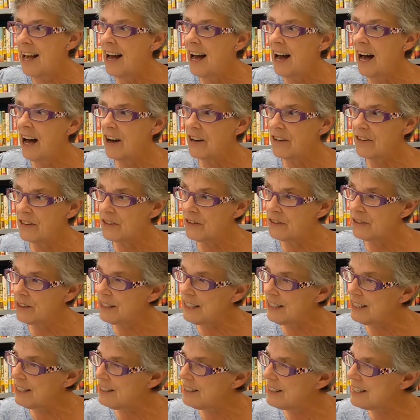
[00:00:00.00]
hug their
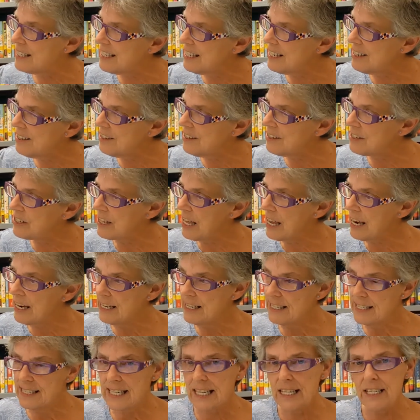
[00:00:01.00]
little dears,
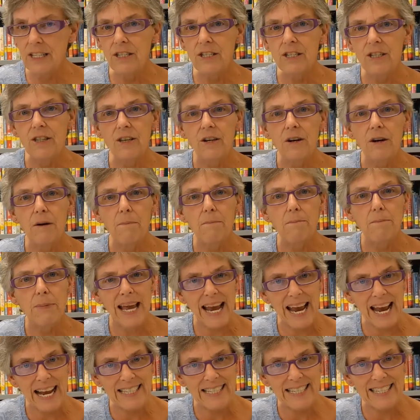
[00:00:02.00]
then dust their
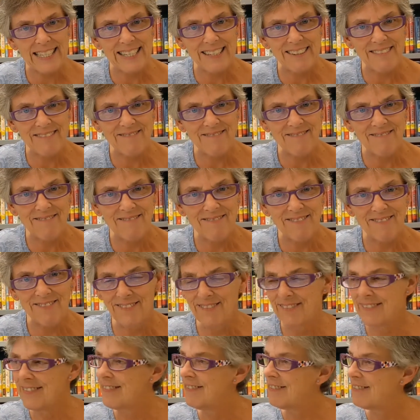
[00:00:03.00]
pants.
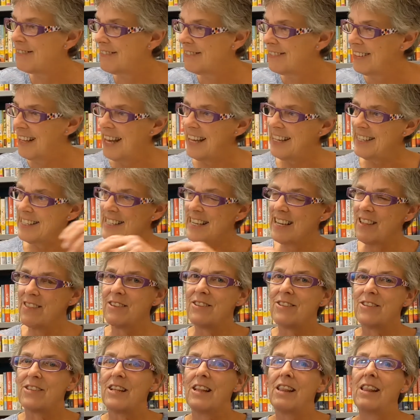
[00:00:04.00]
I'd say
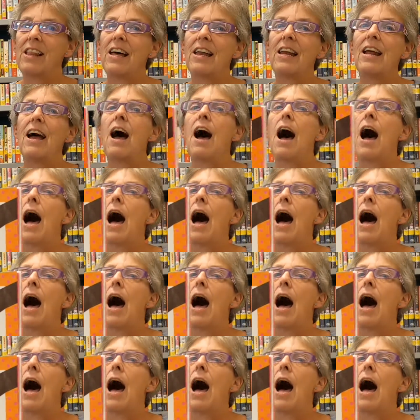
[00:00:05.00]
there's a lot of